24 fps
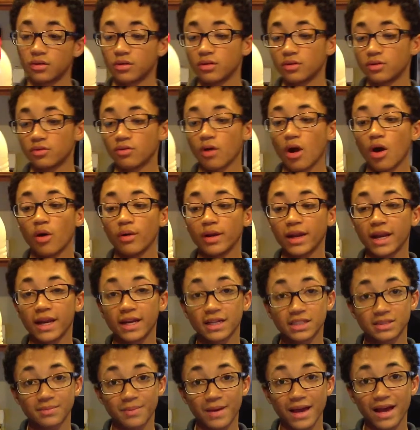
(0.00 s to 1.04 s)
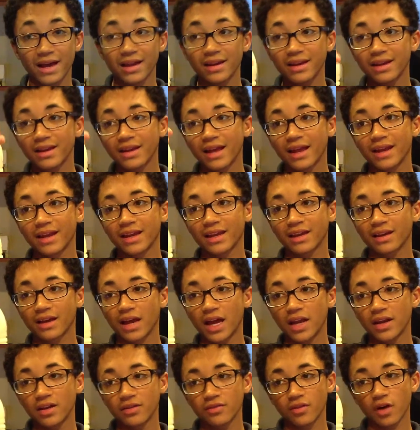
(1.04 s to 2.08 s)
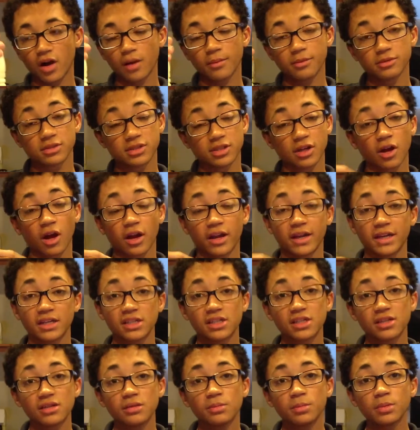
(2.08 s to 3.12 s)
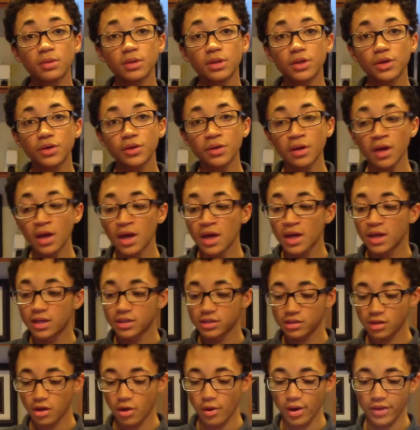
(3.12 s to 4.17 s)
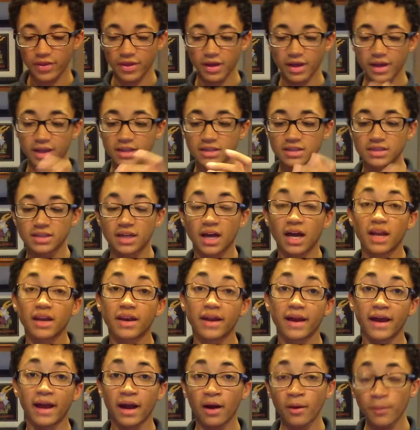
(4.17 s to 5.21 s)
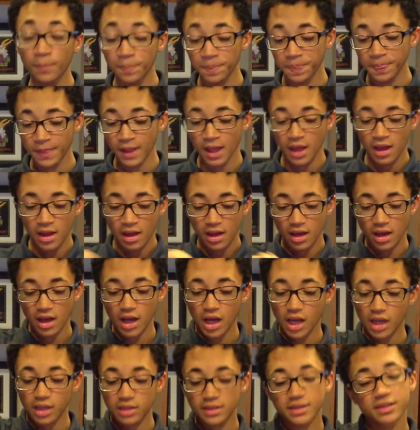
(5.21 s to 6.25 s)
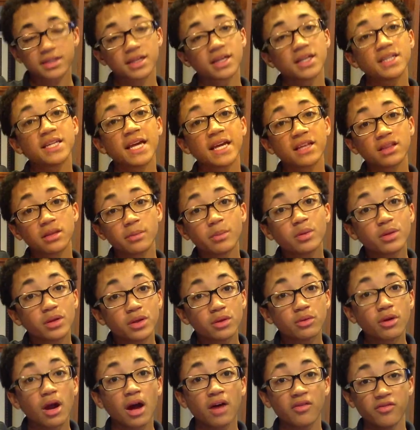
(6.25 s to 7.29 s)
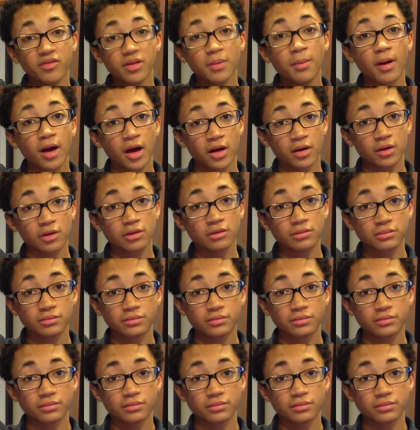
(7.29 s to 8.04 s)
grown and expanded, and it kind of almost got into the balloon. So I think it's done now. I'm just going to take the balloon off the bottle.